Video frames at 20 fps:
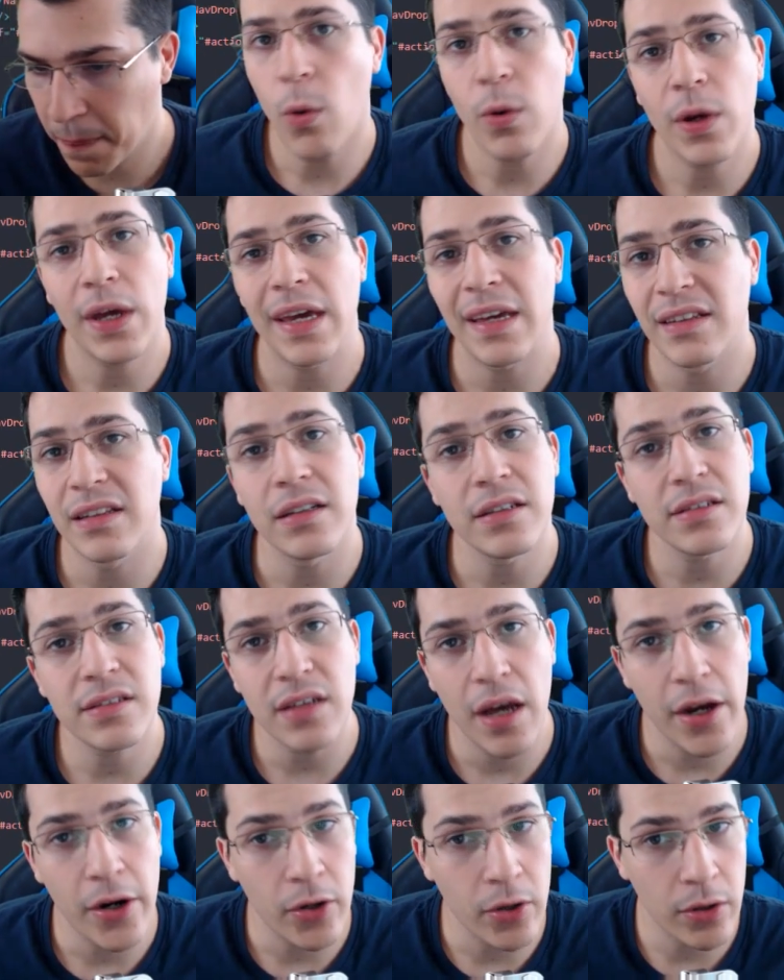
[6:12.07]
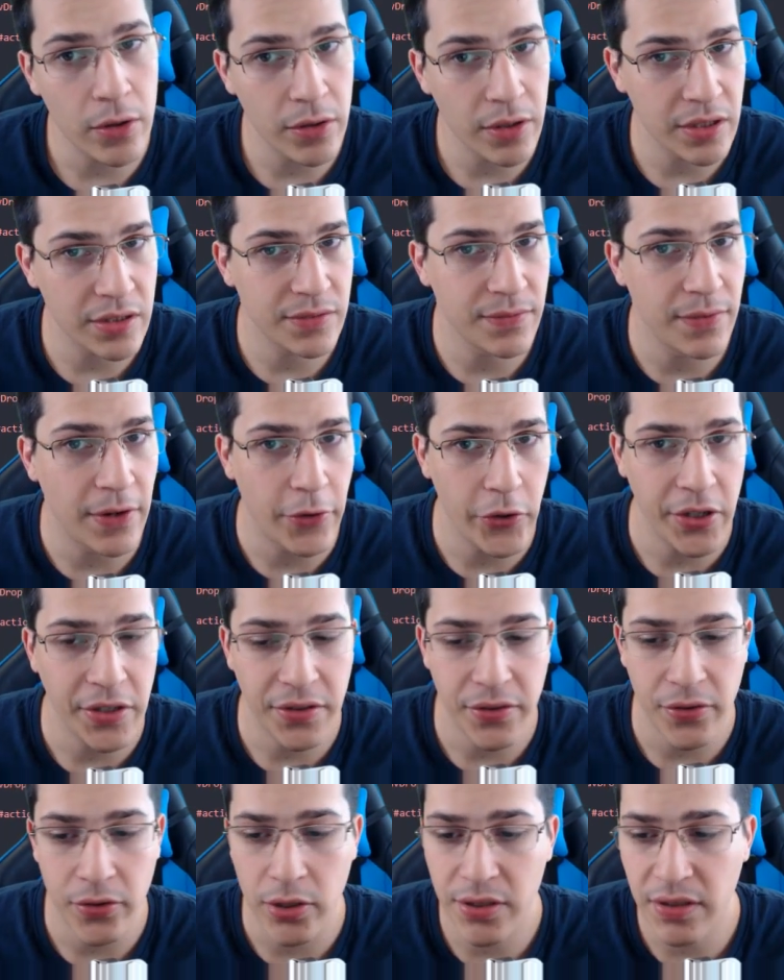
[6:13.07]
Okay, this error is very
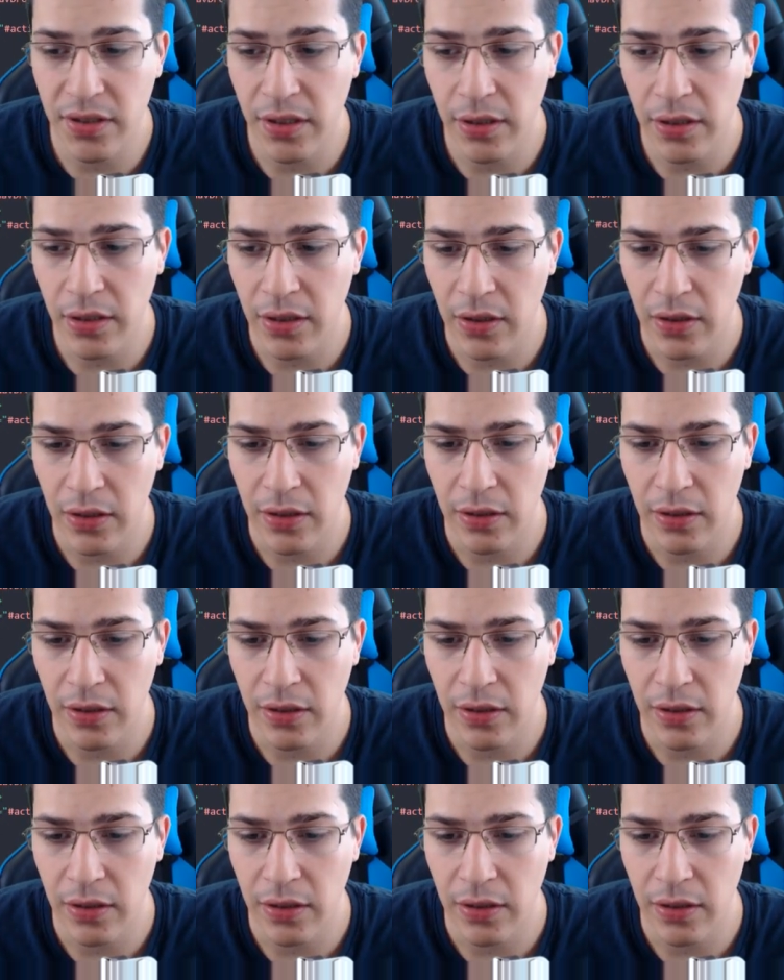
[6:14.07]
interesting.